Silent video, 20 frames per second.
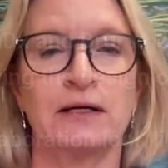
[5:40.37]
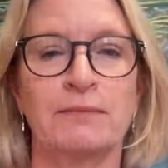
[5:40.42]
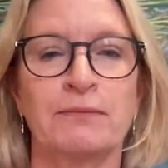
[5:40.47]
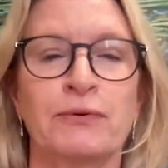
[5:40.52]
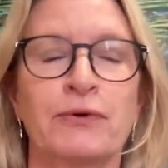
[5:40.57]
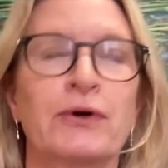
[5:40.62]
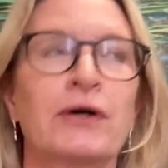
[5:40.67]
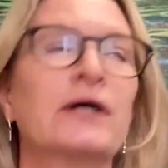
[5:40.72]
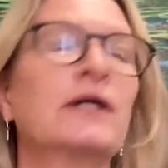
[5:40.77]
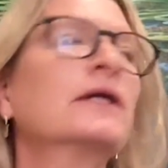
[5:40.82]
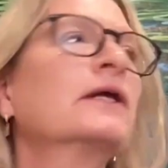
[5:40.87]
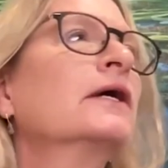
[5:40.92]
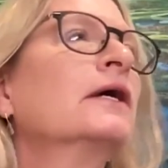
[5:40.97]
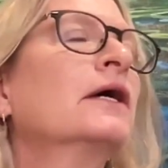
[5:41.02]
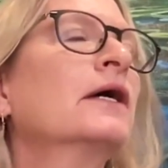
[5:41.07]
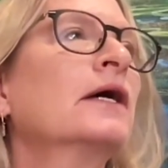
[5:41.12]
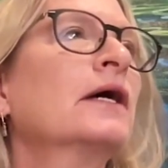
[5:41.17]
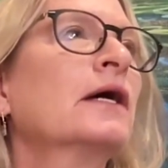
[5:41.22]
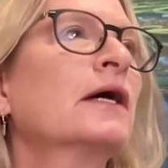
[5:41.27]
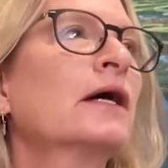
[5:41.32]
input.
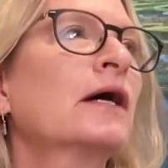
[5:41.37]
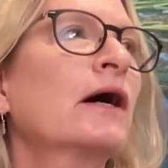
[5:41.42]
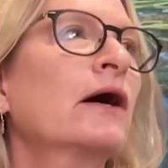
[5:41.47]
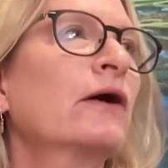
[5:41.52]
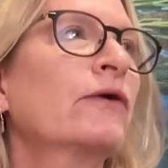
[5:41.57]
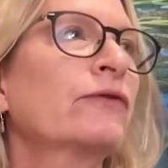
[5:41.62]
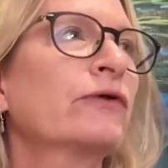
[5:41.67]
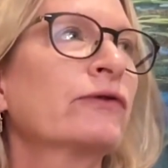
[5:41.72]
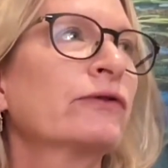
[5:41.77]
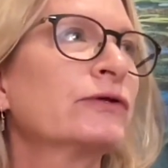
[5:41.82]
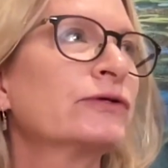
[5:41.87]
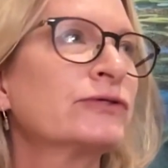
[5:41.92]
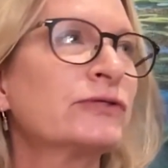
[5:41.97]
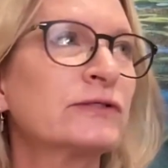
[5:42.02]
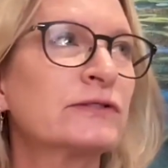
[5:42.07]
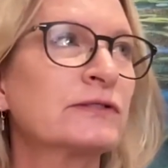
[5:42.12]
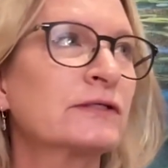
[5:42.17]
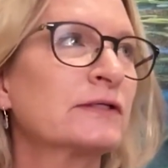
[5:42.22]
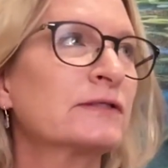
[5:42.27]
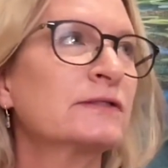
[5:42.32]
On the
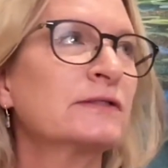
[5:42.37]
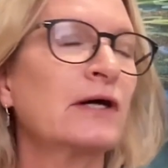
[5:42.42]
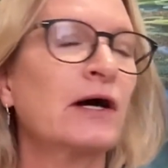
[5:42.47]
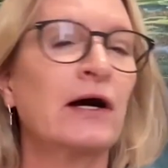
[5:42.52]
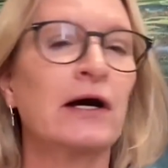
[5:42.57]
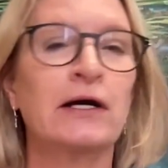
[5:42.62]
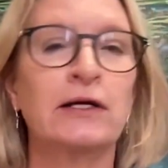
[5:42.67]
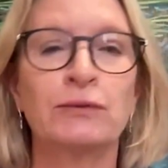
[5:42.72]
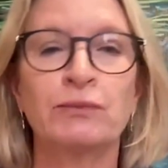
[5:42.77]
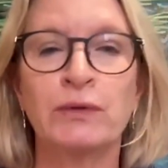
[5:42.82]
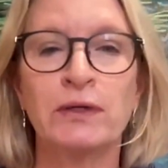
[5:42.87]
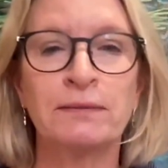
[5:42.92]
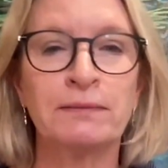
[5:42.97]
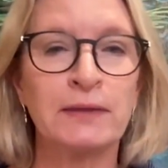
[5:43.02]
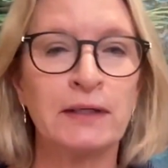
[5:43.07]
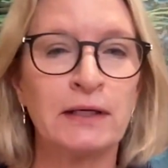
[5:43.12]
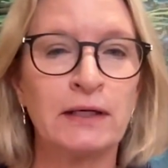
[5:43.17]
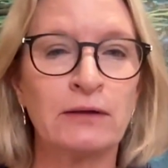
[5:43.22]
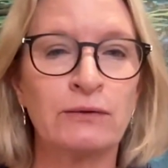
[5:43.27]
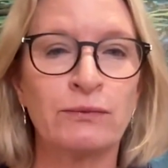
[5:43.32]
logistics side, we
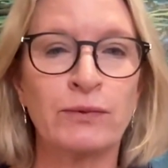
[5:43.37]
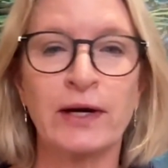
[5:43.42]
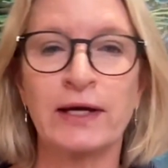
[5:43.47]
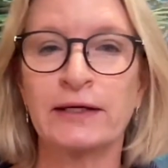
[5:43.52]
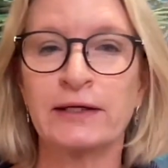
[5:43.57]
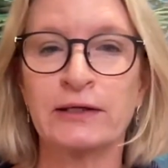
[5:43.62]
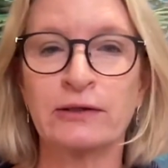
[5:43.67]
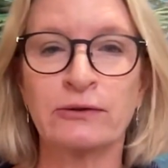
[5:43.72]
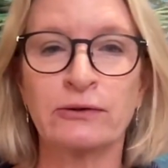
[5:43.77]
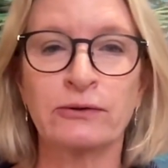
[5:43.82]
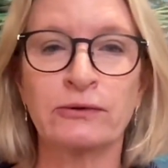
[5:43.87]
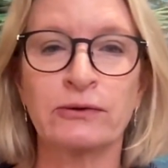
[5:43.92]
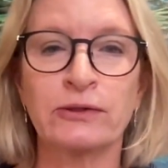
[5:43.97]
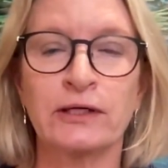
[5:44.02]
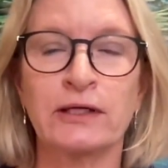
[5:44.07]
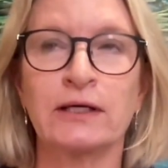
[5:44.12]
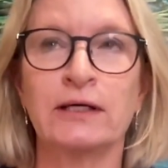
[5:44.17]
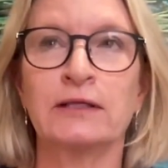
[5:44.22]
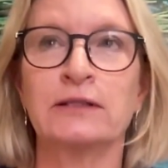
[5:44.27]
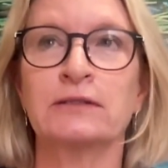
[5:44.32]
meet
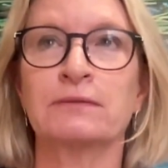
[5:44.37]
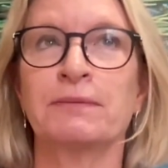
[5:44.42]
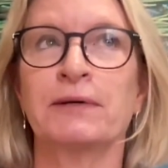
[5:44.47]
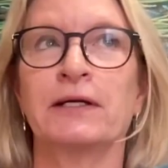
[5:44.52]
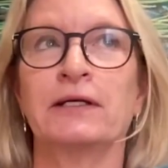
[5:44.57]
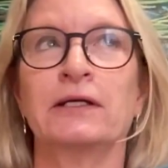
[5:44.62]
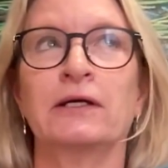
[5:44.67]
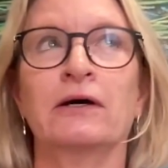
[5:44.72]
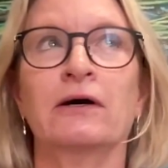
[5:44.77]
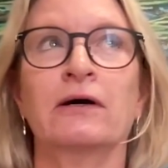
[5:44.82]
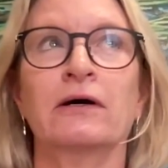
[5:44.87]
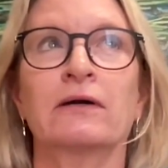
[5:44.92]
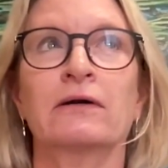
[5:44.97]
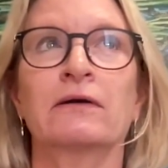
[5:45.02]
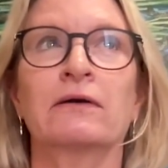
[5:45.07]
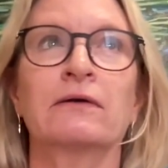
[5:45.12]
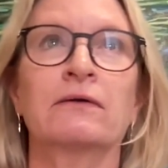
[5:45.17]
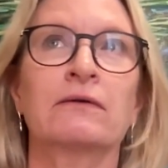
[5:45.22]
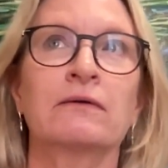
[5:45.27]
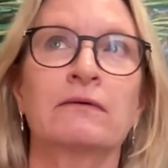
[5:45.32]
regularly depending
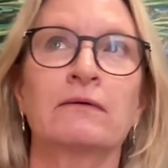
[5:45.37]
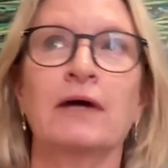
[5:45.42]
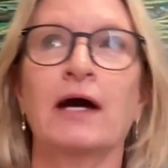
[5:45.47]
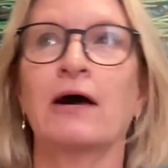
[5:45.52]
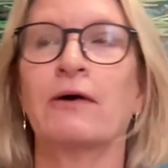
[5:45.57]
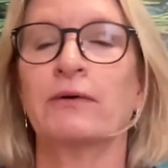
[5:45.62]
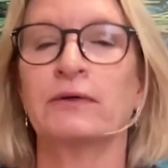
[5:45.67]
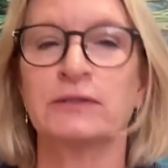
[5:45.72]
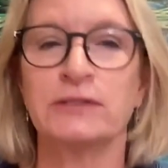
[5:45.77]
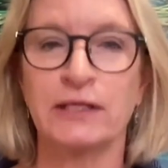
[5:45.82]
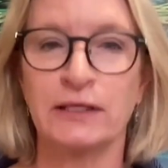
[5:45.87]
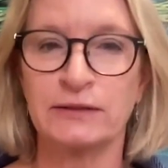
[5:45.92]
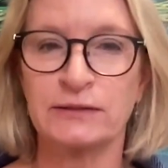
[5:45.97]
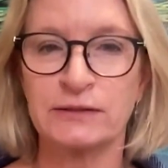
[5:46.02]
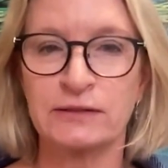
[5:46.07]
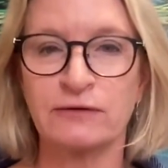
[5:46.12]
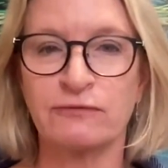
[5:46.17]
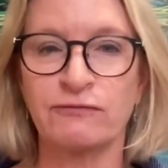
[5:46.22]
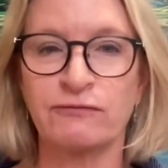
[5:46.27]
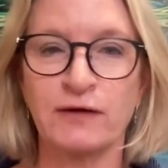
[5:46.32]
on how
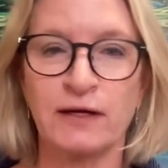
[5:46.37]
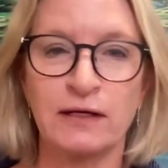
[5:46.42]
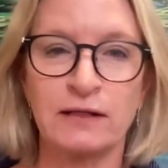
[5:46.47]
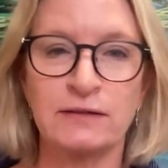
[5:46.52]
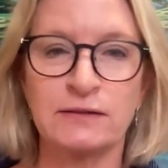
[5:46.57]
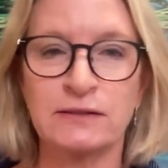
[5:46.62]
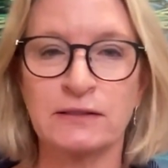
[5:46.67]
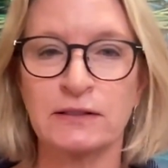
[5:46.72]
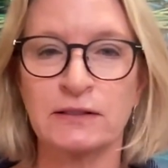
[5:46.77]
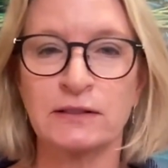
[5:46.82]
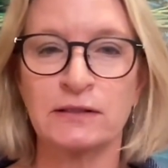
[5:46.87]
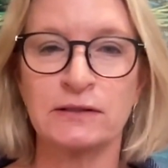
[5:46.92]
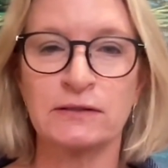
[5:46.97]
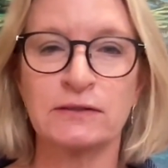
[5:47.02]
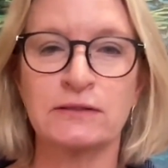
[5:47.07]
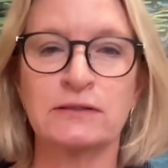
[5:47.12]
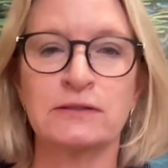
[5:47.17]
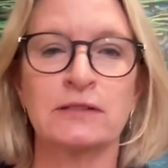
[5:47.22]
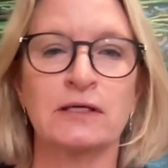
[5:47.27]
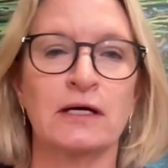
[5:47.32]
intense the phase
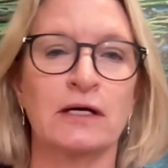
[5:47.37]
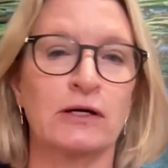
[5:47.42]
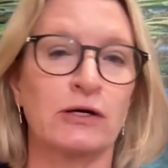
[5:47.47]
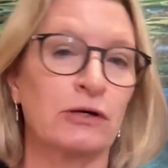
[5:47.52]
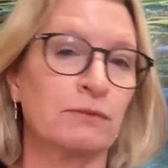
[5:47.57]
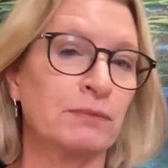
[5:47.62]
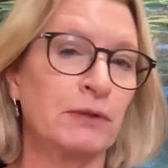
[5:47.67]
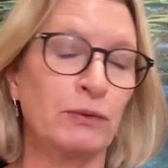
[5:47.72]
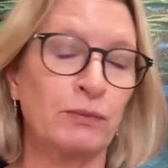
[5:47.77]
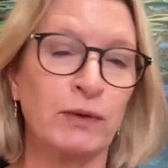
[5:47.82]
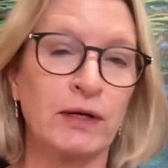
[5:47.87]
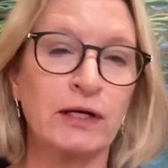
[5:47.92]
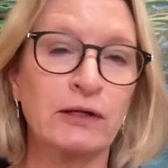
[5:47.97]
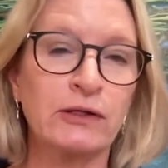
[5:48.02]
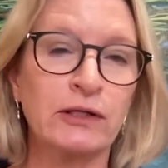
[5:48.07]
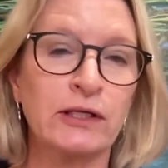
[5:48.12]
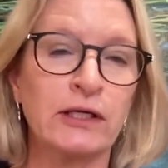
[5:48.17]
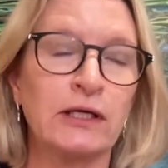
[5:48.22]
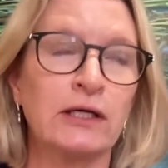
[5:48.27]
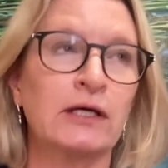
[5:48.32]
is. It could be
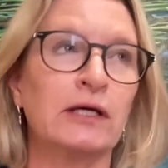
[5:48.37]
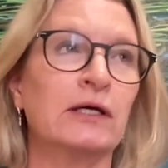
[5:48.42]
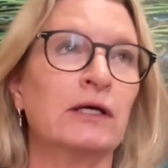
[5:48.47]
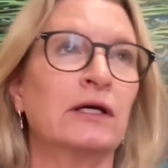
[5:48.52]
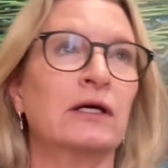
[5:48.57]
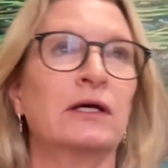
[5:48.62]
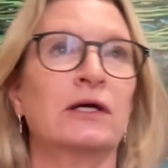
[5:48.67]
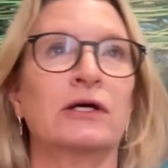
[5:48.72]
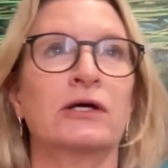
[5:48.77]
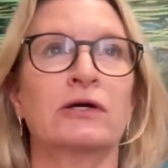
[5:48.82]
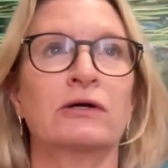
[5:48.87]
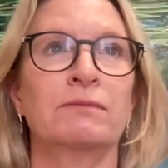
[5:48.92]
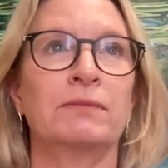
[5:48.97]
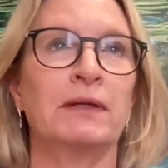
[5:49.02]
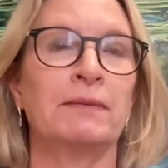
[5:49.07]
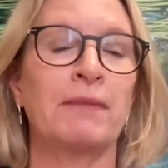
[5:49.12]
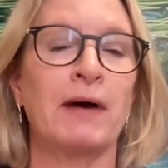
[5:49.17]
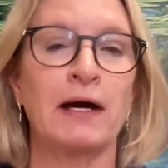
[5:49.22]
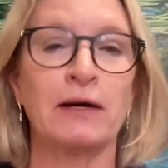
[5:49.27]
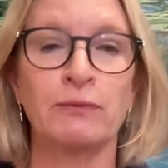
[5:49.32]
weekly, it could
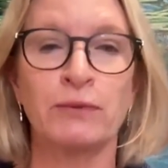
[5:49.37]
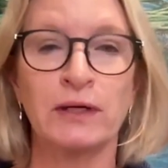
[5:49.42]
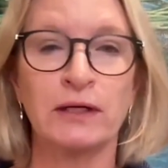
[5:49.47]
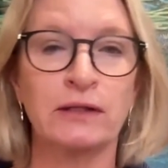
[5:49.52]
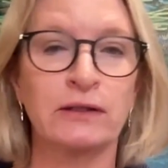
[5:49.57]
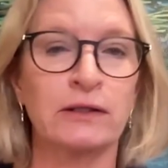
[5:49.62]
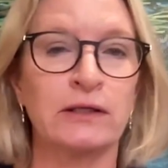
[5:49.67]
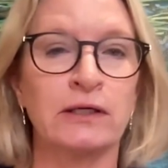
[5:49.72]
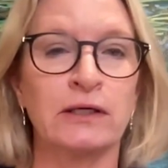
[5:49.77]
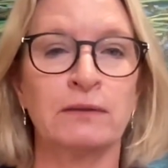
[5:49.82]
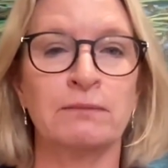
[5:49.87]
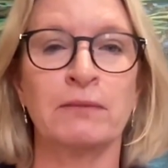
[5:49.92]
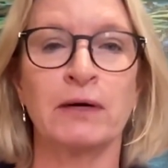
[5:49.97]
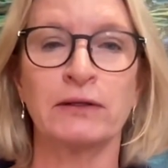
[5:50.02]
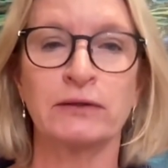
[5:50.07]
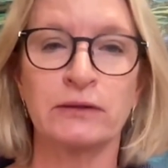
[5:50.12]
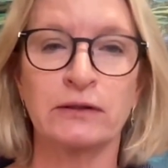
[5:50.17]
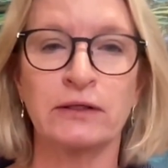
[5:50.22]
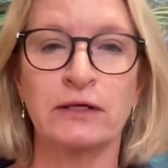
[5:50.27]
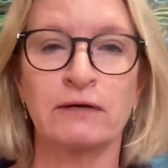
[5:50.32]
be biweekly,
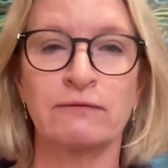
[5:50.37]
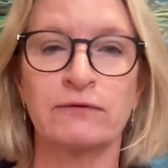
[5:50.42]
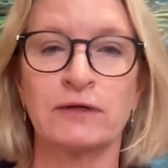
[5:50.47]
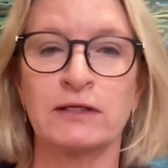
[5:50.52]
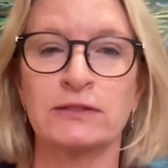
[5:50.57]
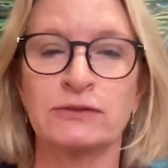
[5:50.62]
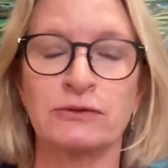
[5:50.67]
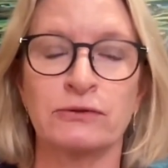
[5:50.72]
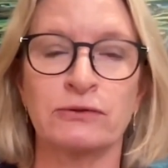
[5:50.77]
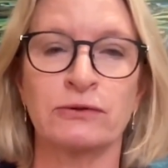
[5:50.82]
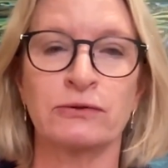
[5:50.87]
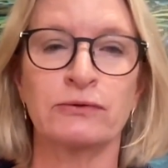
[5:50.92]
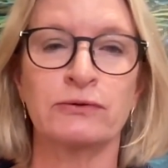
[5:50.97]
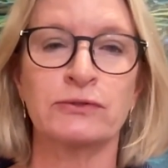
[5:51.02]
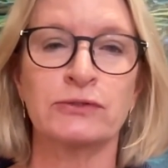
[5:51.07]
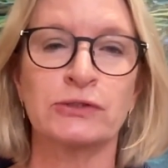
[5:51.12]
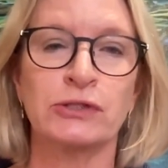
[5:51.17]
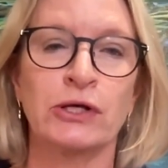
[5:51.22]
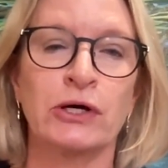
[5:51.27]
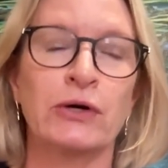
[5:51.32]
monthly if things are a little
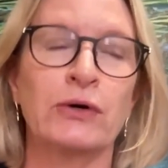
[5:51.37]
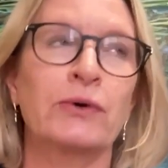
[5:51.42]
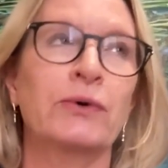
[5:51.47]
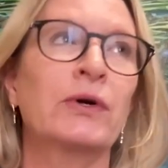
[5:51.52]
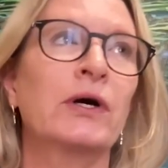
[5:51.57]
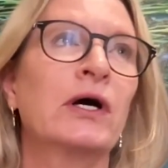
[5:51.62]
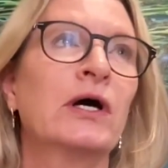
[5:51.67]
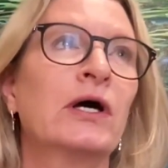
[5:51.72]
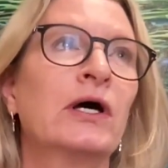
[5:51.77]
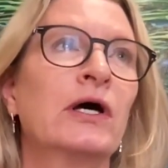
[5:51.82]
slow,